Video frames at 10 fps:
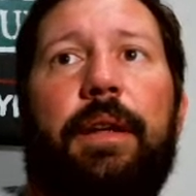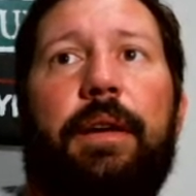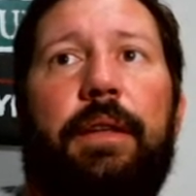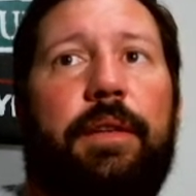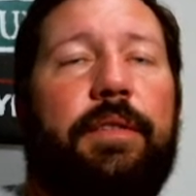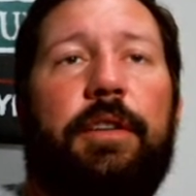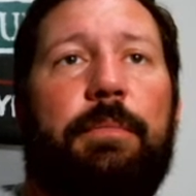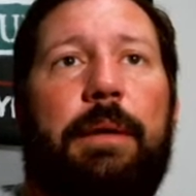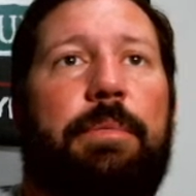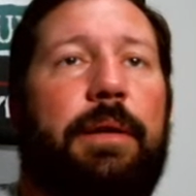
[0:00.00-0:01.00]
this is all
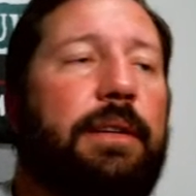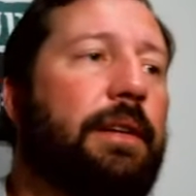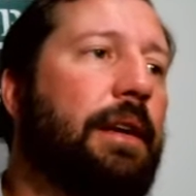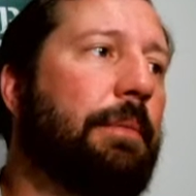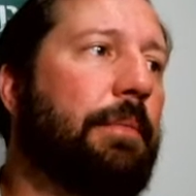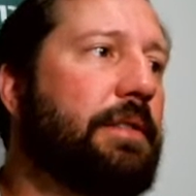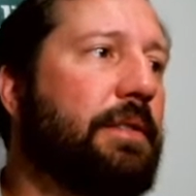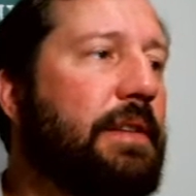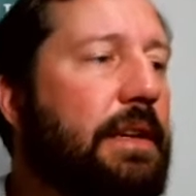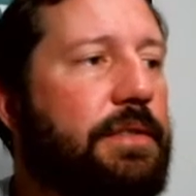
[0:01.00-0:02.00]
my opinion. I'm not
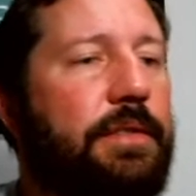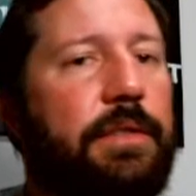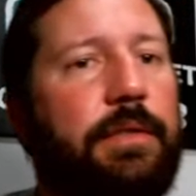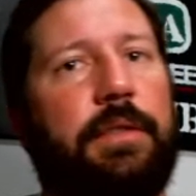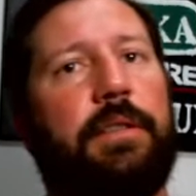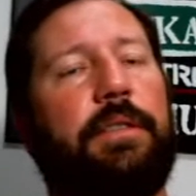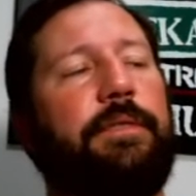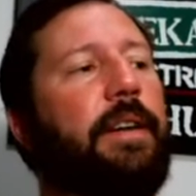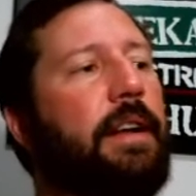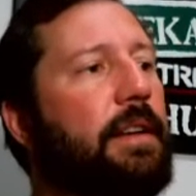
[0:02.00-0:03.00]
your teacher or your
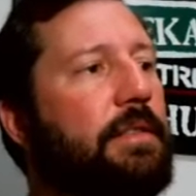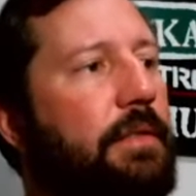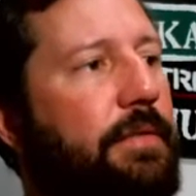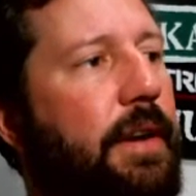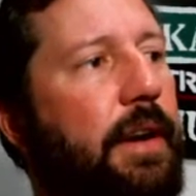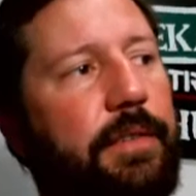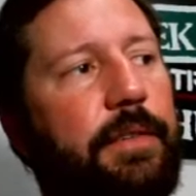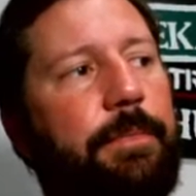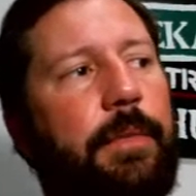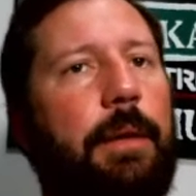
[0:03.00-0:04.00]
financial advisor.